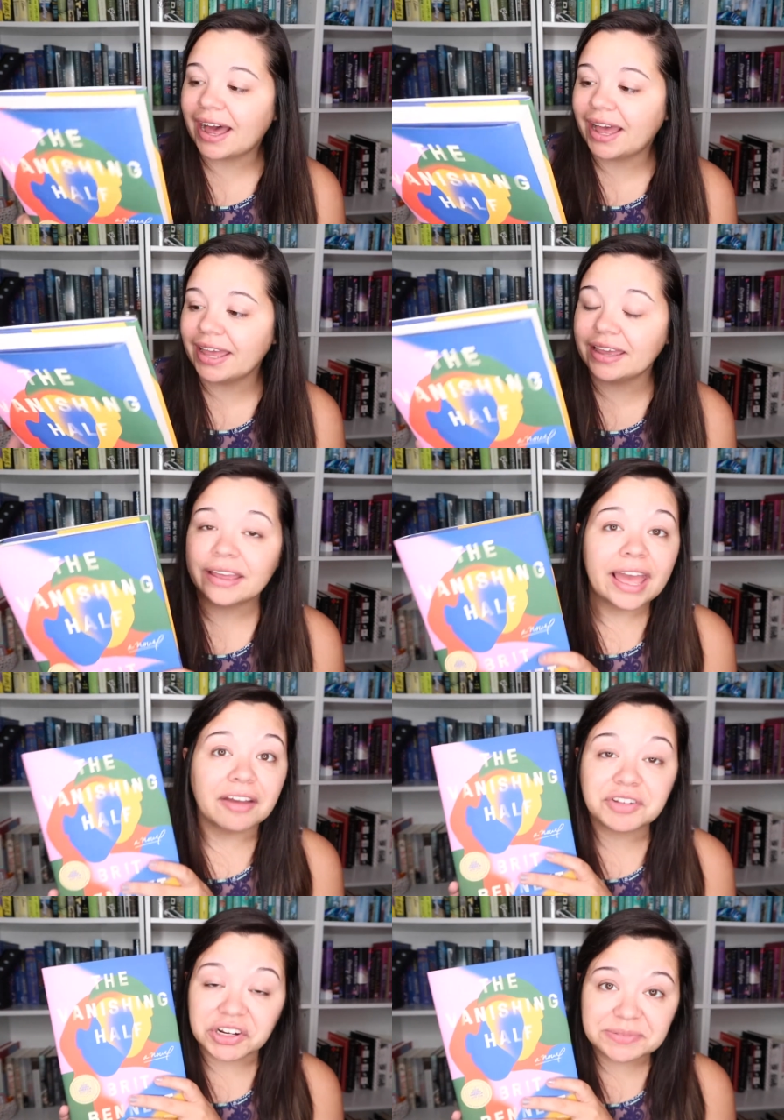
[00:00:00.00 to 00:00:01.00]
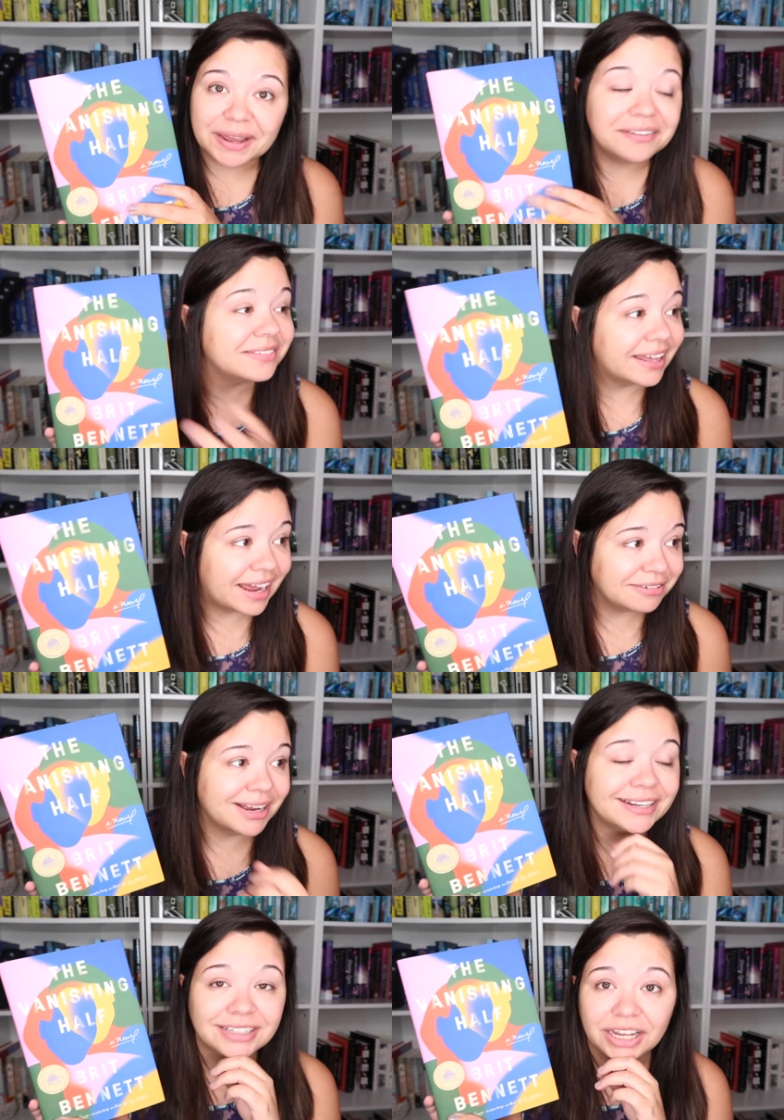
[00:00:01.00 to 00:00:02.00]
I have talked about that I
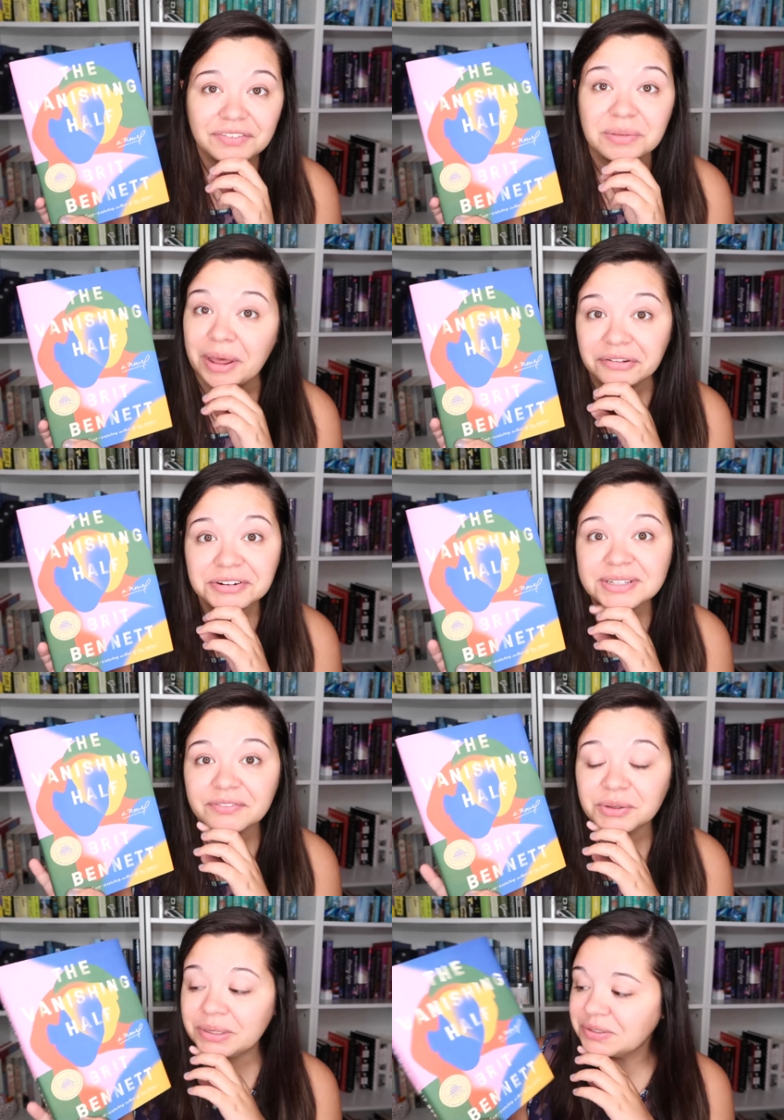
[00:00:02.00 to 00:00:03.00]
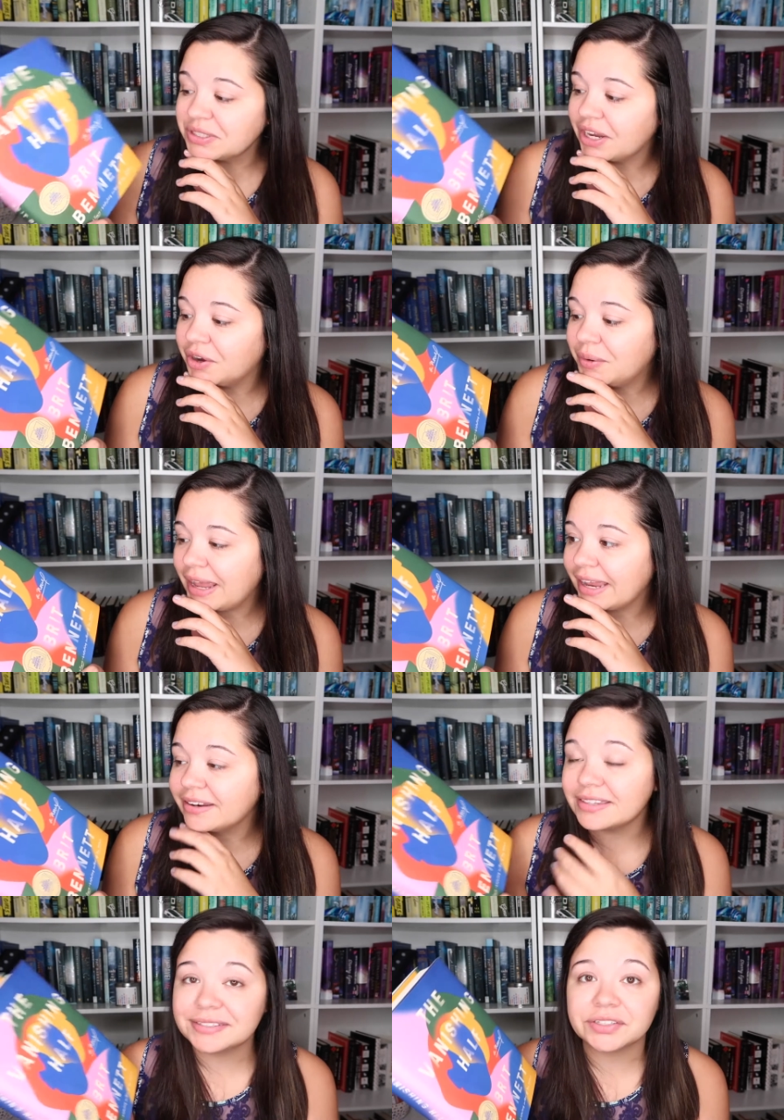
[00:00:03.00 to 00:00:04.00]
read and loved The Mothers a few years ago,
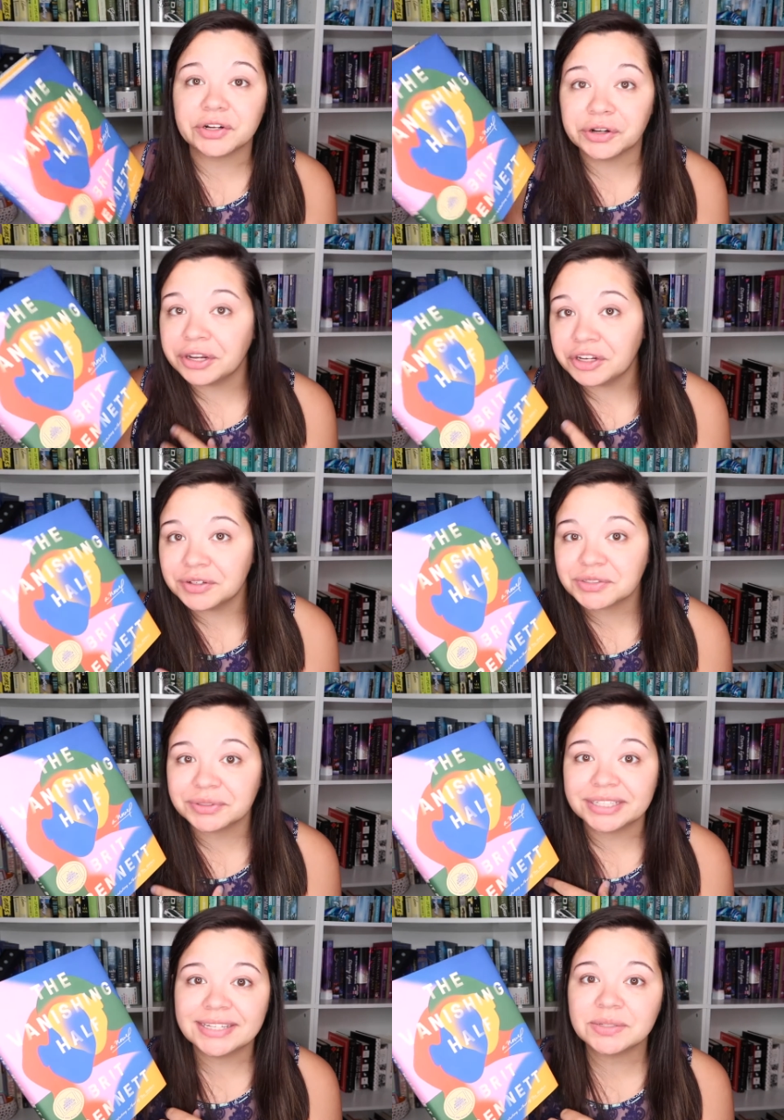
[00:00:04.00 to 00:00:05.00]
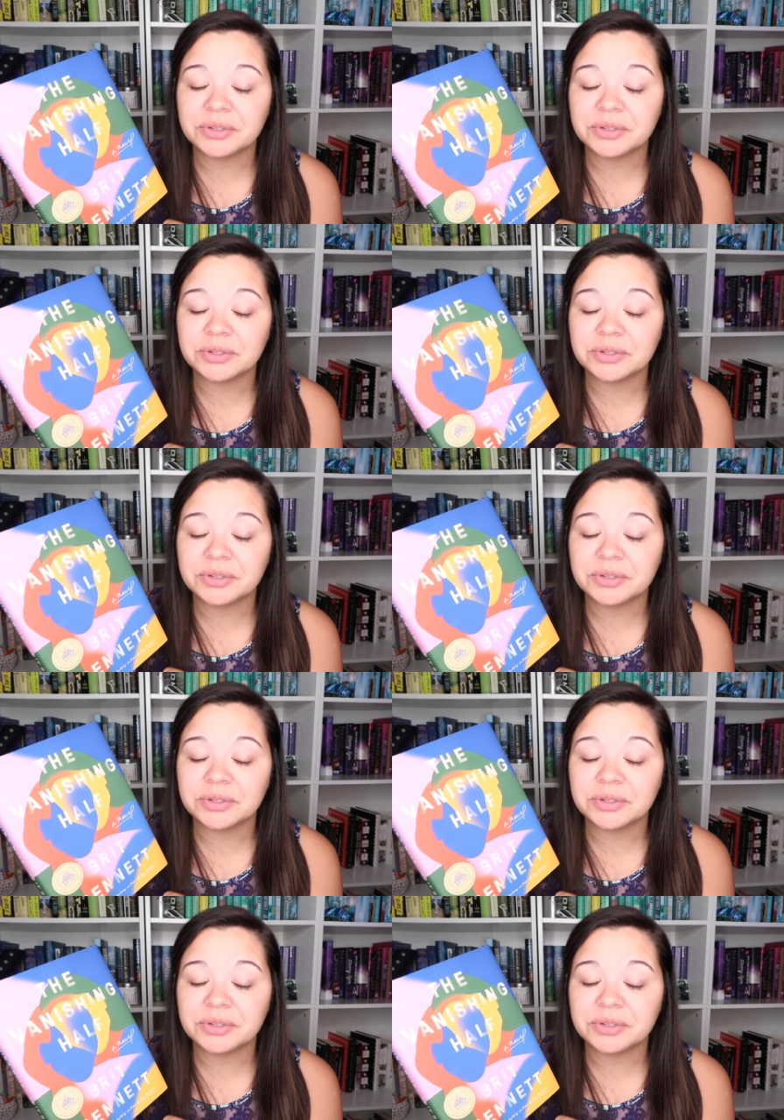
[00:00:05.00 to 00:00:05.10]
and this is her newest release,